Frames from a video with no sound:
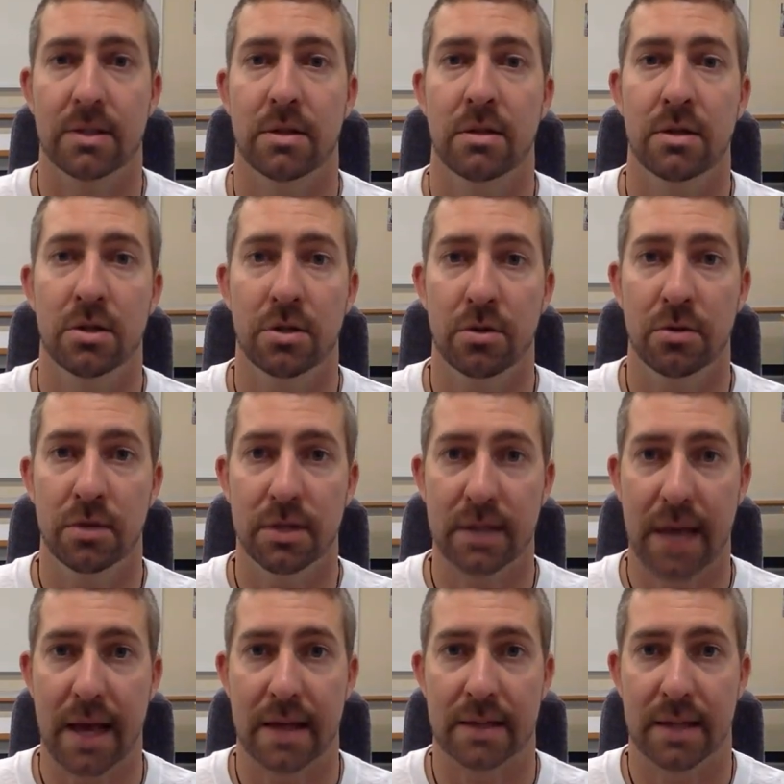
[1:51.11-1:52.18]
to the students
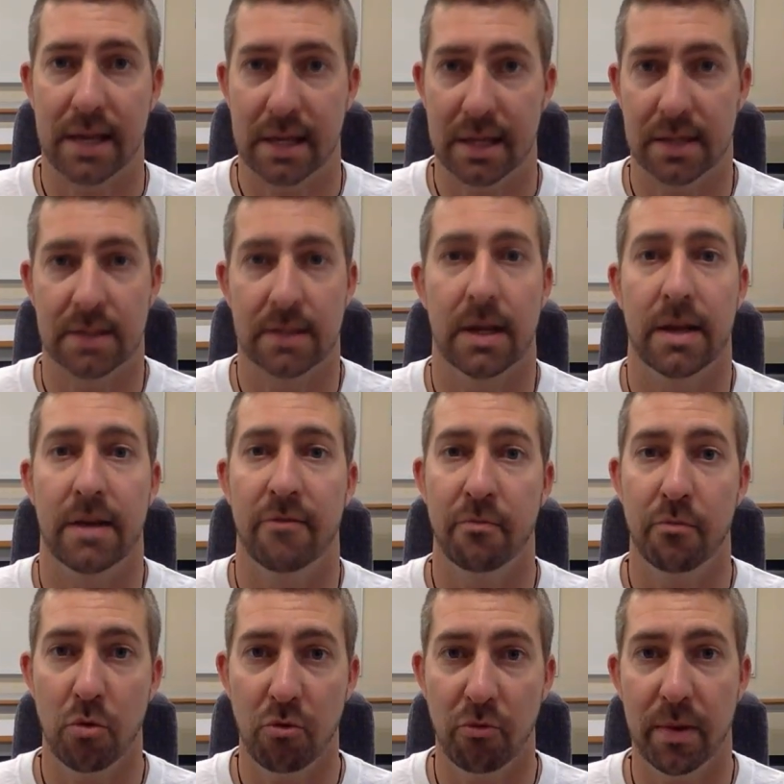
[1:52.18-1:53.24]
as like the study of
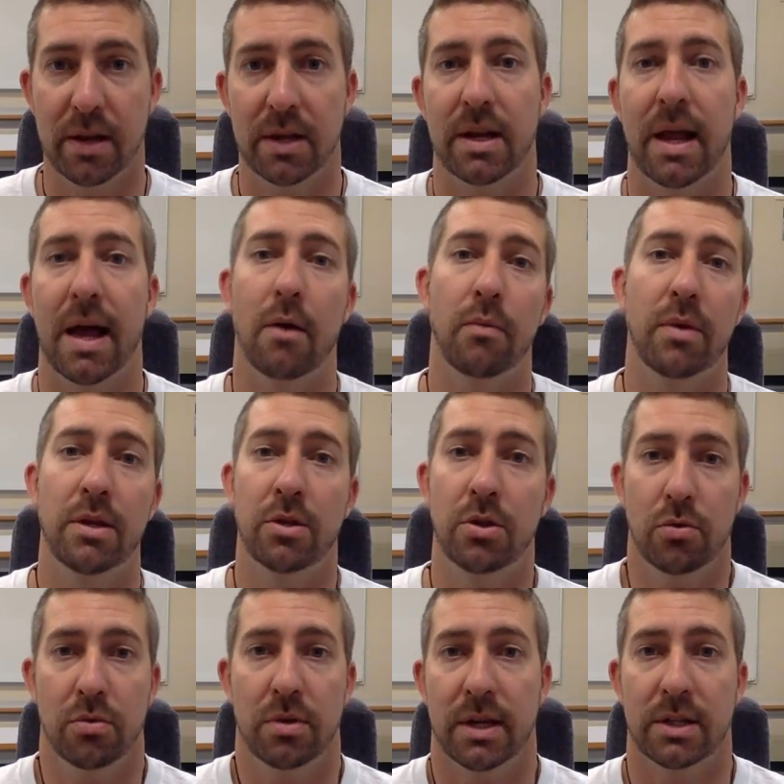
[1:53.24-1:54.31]
movement and how we
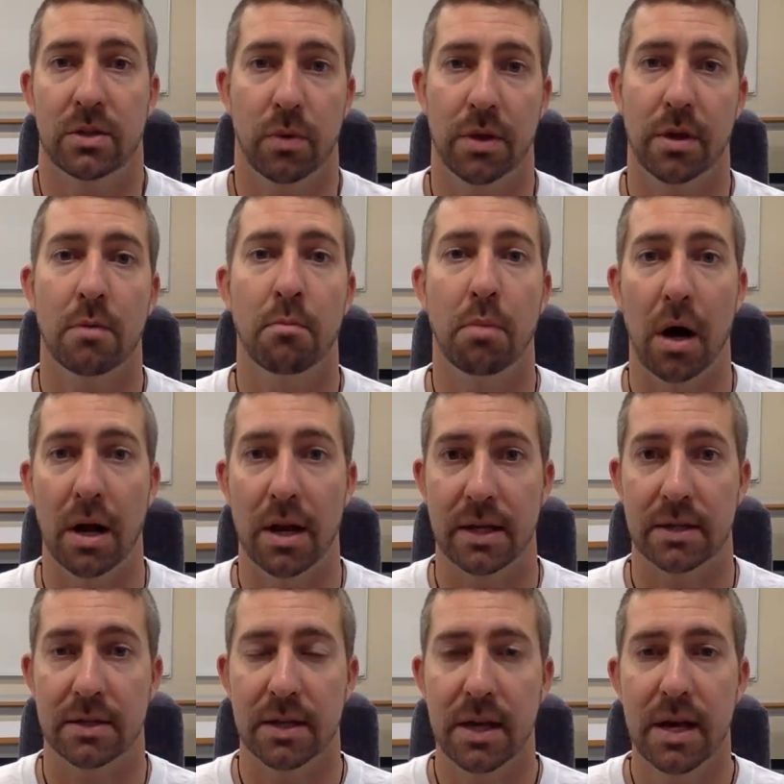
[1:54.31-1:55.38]
do things with our
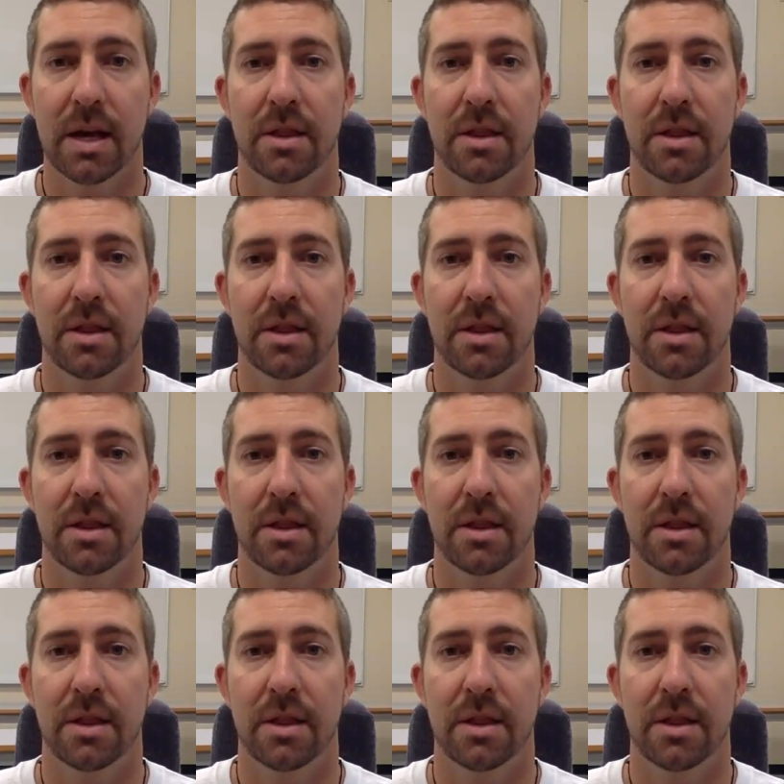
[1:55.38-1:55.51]
bodies.